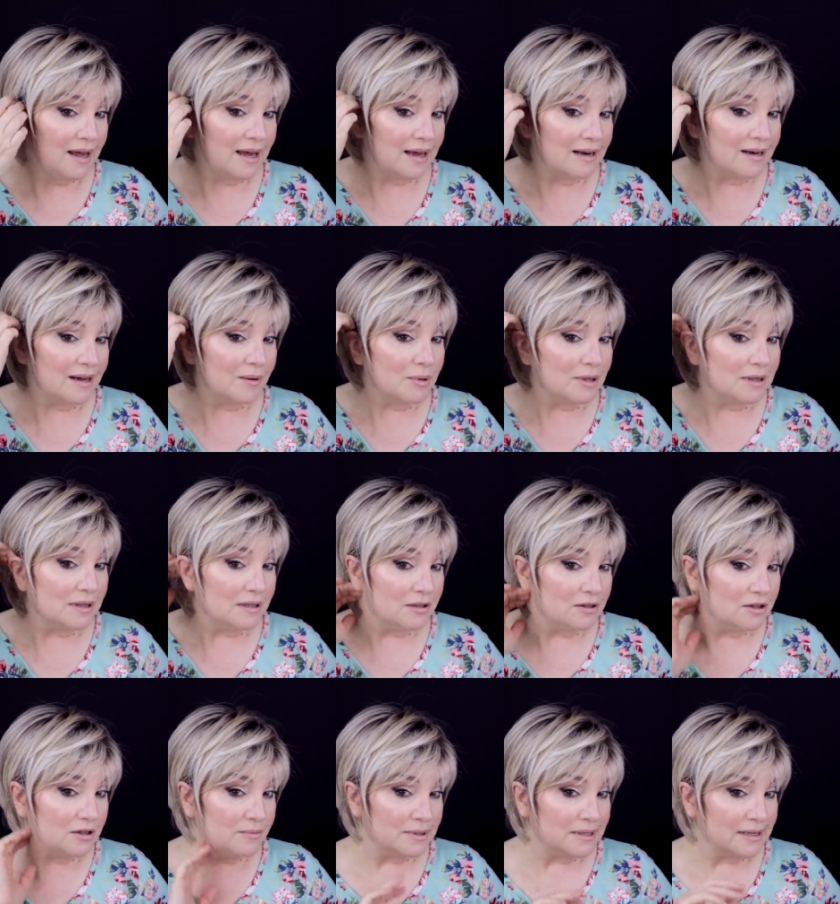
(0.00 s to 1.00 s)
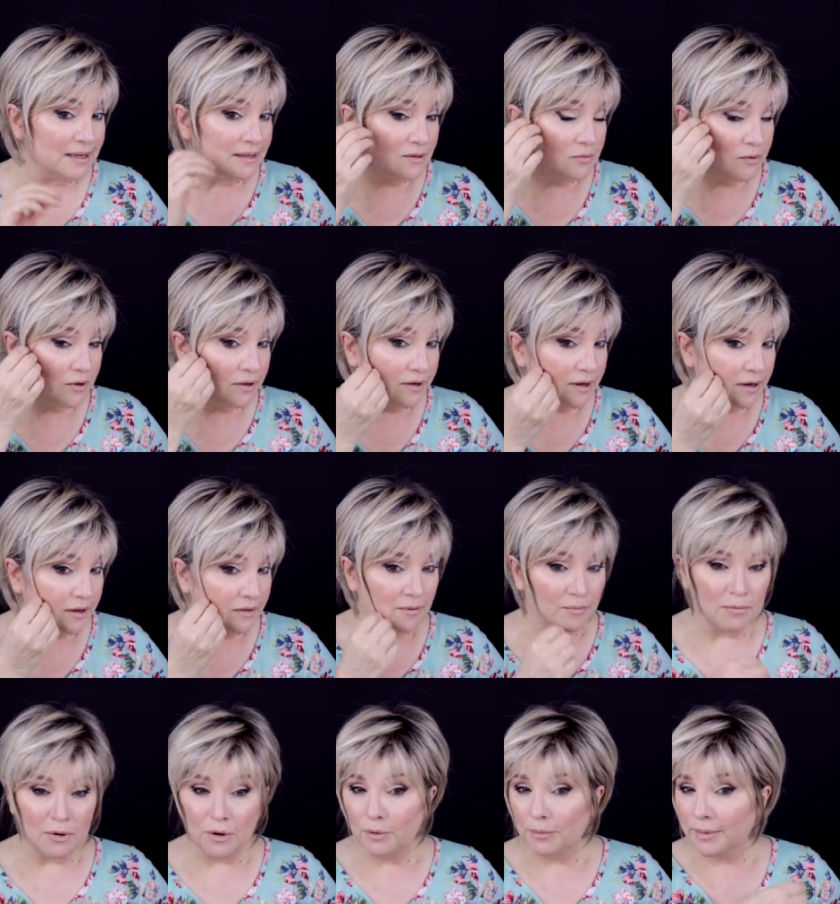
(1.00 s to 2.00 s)
and I'm a little obsessed with it at the
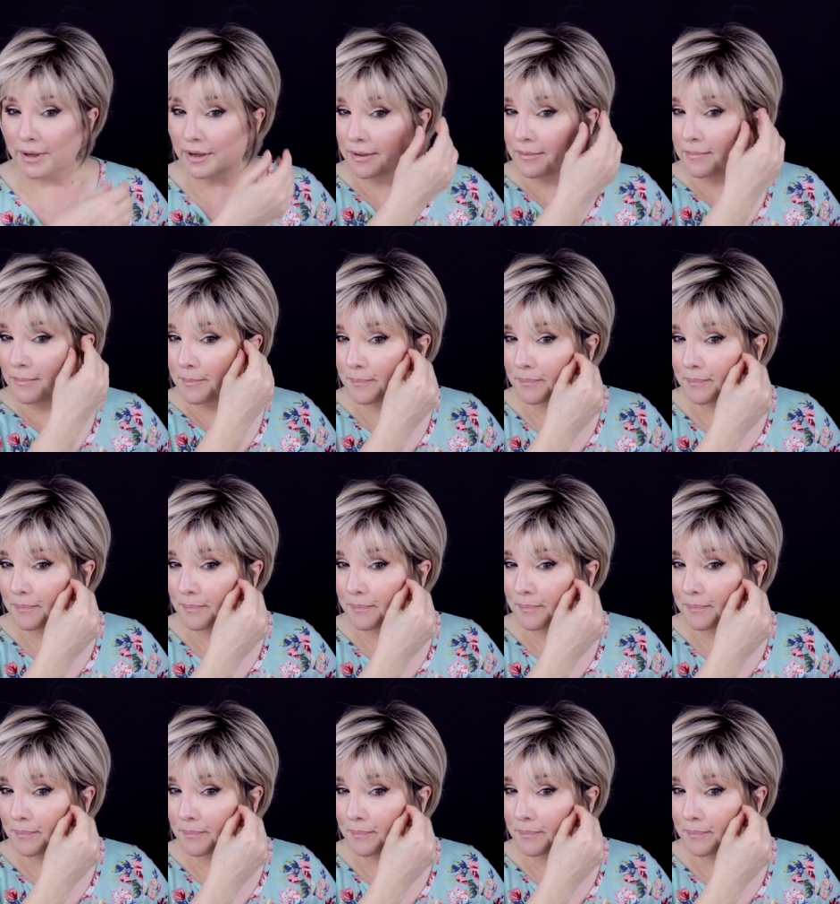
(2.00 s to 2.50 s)
moment.